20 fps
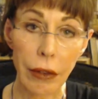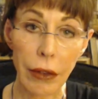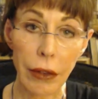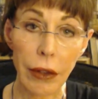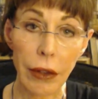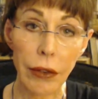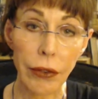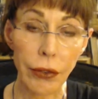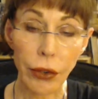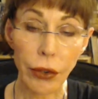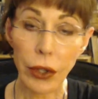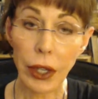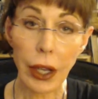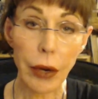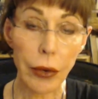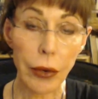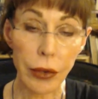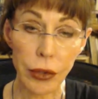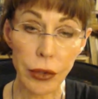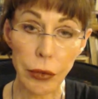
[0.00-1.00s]
40
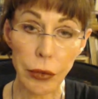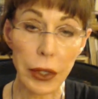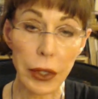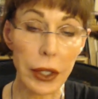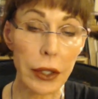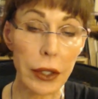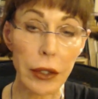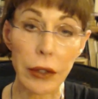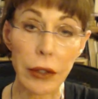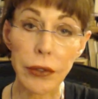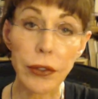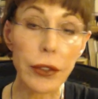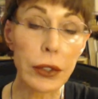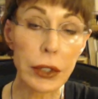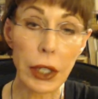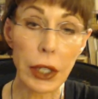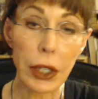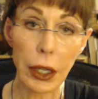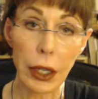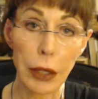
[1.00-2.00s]
hours a week or full
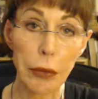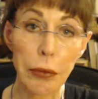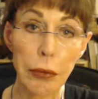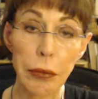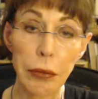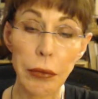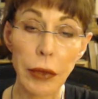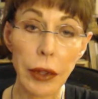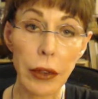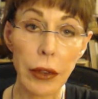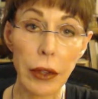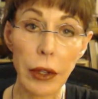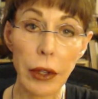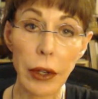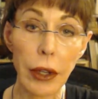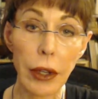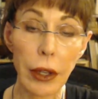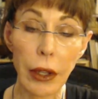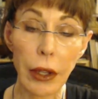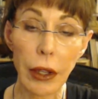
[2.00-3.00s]
time and
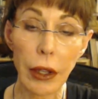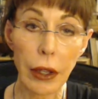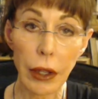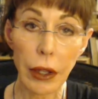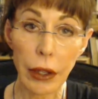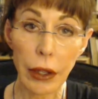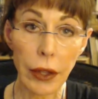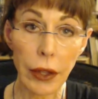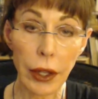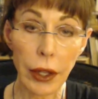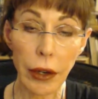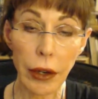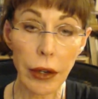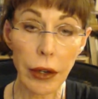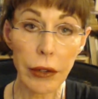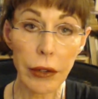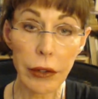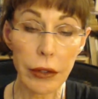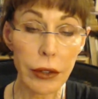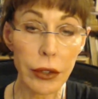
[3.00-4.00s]
they
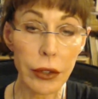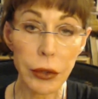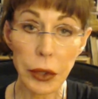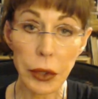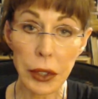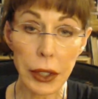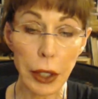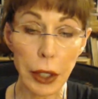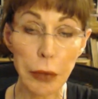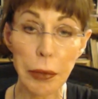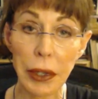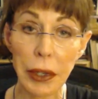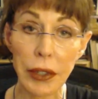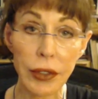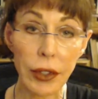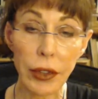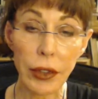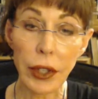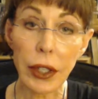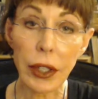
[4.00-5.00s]
are doing their
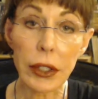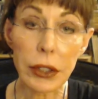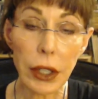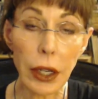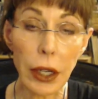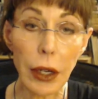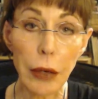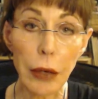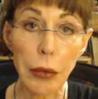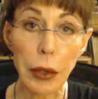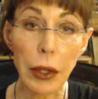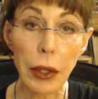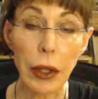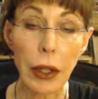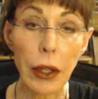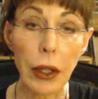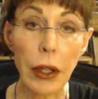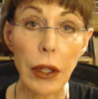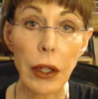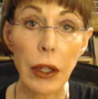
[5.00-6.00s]
best at their job,
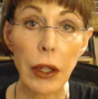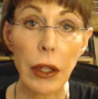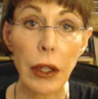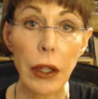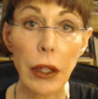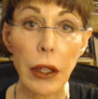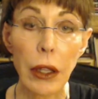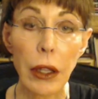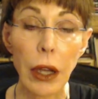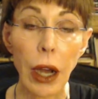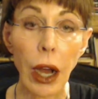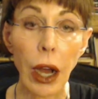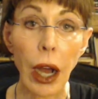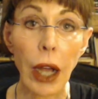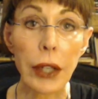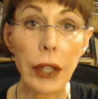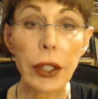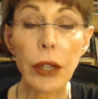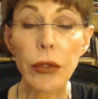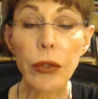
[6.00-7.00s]

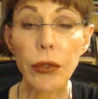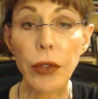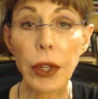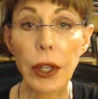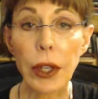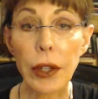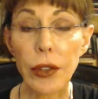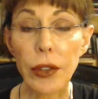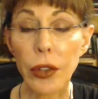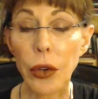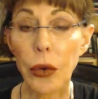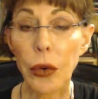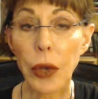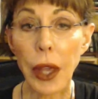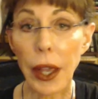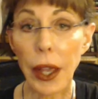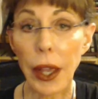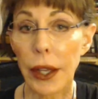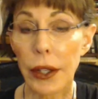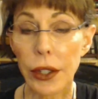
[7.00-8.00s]
I don't think it's
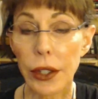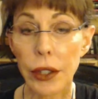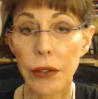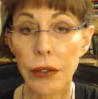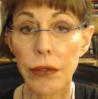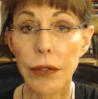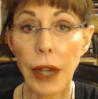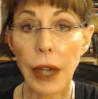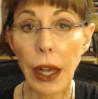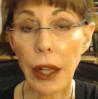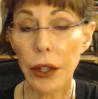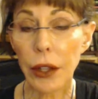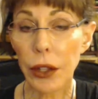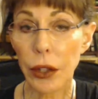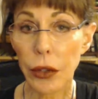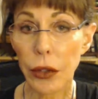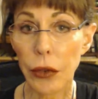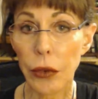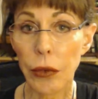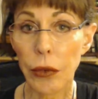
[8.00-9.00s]
okay to
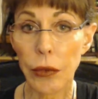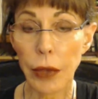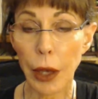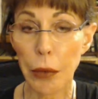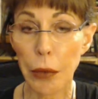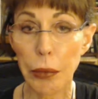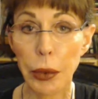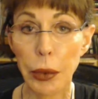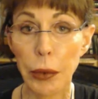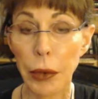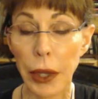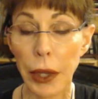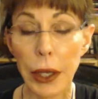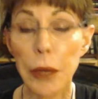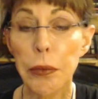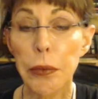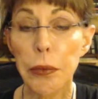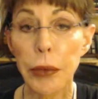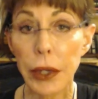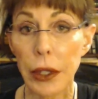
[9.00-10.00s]
value that
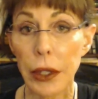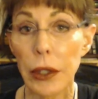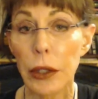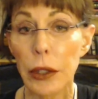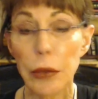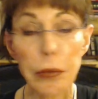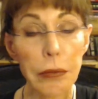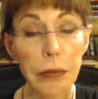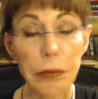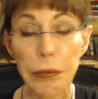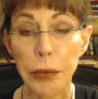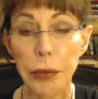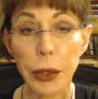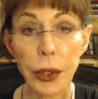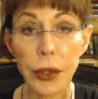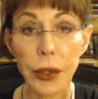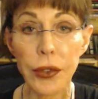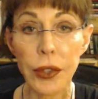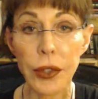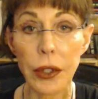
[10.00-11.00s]
either
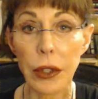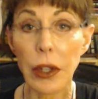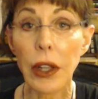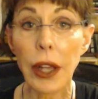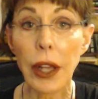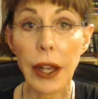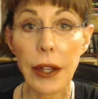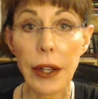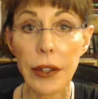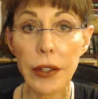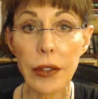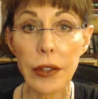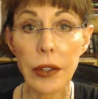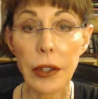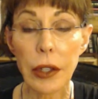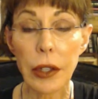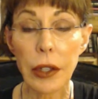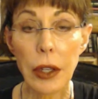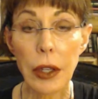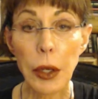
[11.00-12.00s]
person less
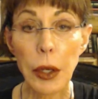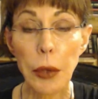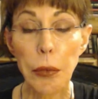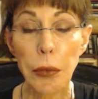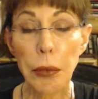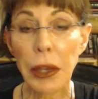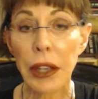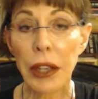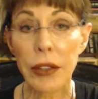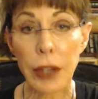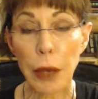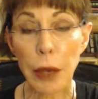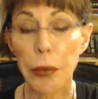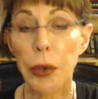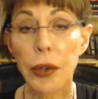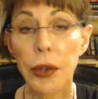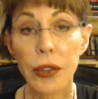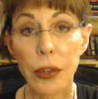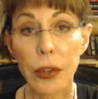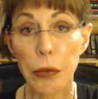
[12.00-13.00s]
because that
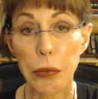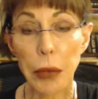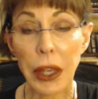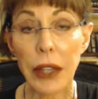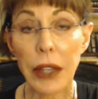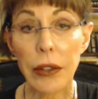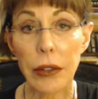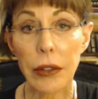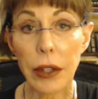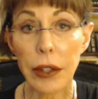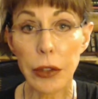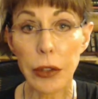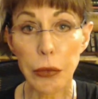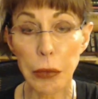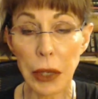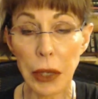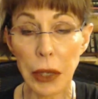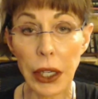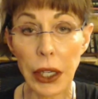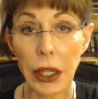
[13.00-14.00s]
person makes less
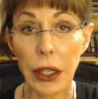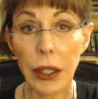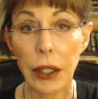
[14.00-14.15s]
money.